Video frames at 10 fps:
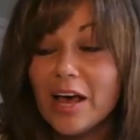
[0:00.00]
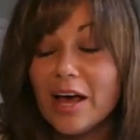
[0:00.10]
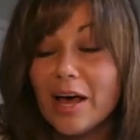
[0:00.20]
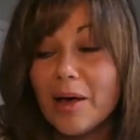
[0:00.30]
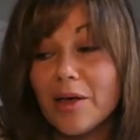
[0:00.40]

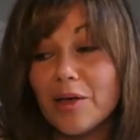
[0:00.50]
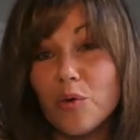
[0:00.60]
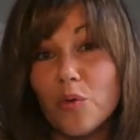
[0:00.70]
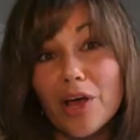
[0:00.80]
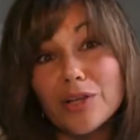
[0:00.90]
Uh,
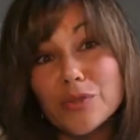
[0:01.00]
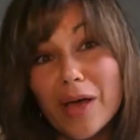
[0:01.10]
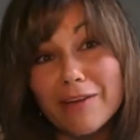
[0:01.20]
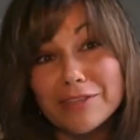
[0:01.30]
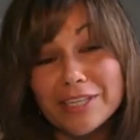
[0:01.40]
we also
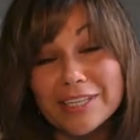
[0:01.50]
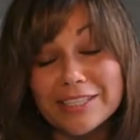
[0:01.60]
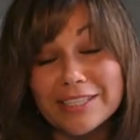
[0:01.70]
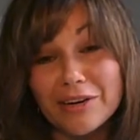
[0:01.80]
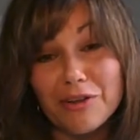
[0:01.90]
have to
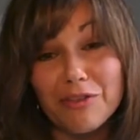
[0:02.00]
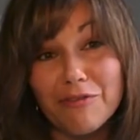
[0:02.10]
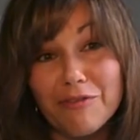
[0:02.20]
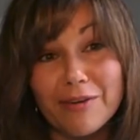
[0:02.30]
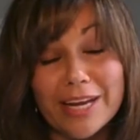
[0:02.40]
consider the
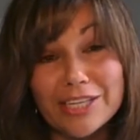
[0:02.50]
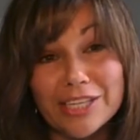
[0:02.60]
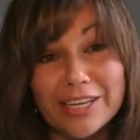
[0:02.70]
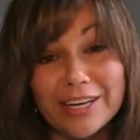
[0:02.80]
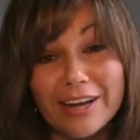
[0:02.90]

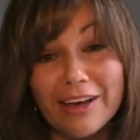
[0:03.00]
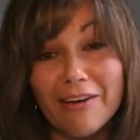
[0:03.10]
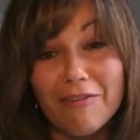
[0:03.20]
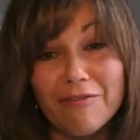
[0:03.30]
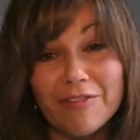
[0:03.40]
foundation
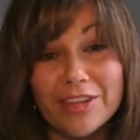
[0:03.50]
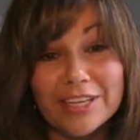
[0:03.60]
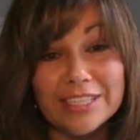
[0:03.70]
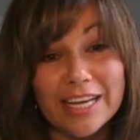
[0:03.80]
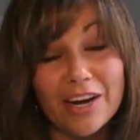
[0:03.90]
of the
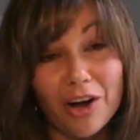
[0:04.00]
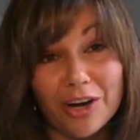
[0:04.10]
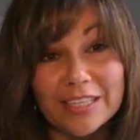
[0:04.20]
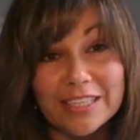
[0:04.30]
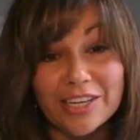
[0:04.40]
data
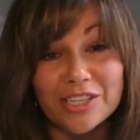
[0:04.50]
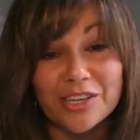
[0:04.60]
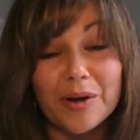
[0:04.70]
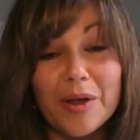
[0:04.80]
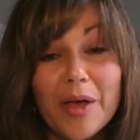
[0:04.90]

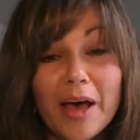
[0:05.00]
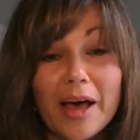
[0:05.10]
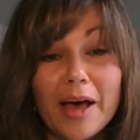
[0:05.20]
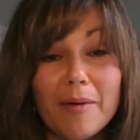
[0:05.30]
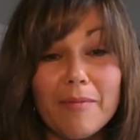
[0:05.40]
architecture.
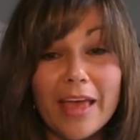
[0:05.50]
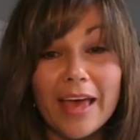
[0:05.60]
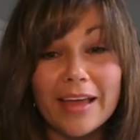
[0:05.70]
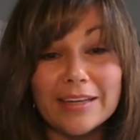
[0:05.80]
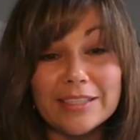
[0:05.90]
Um,
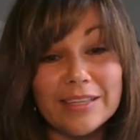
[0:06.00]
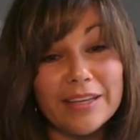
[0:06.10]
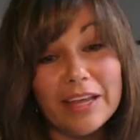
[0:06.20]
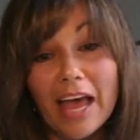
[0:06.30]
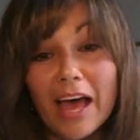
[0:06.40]
and
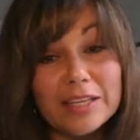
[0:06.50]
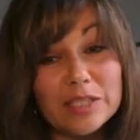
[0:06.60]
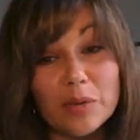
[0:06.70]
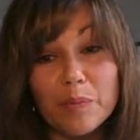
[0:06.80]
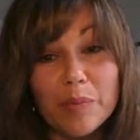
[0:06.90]
yeah, it's
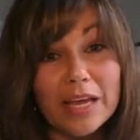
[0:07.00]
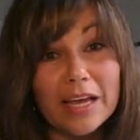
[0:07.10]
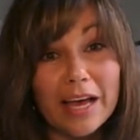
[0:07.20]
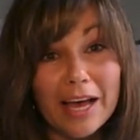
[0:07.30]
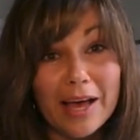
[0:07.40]
a
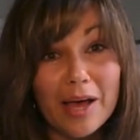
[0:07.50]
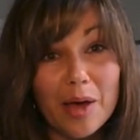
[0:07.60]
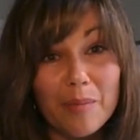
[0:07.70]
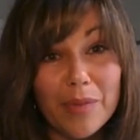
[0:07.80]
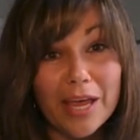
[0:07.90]
big, uh,
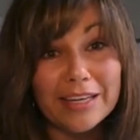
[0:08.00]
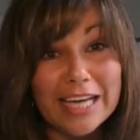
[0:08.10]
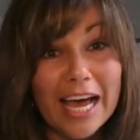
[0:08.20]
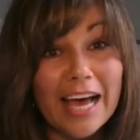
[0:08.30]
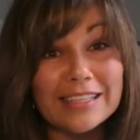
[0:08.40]
a big
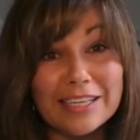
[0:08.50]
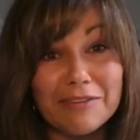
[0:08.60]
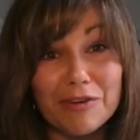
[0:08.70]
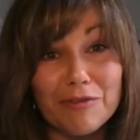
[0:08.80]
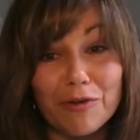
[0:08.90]
task,
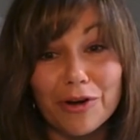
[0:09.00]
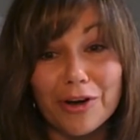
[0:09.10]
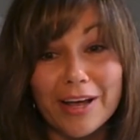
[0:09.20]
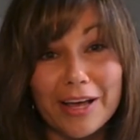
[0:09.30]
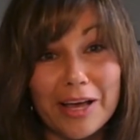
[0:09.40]
even for
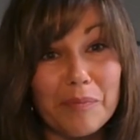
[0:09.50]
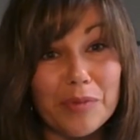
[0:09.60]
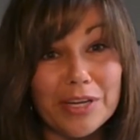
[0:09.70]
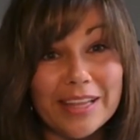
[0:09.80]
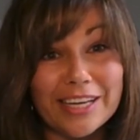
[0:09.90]
a
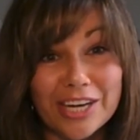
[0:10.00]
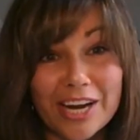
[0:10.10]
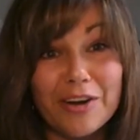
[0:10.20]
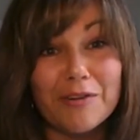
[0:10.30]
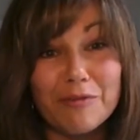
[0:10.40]
company like
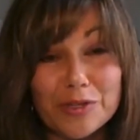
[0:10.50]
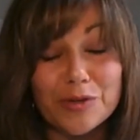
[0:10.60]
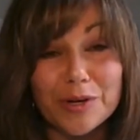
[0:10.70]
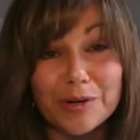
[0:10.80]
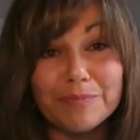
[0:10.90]
Schneider, for
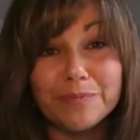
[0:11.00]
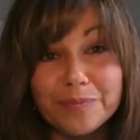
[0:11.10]
sure.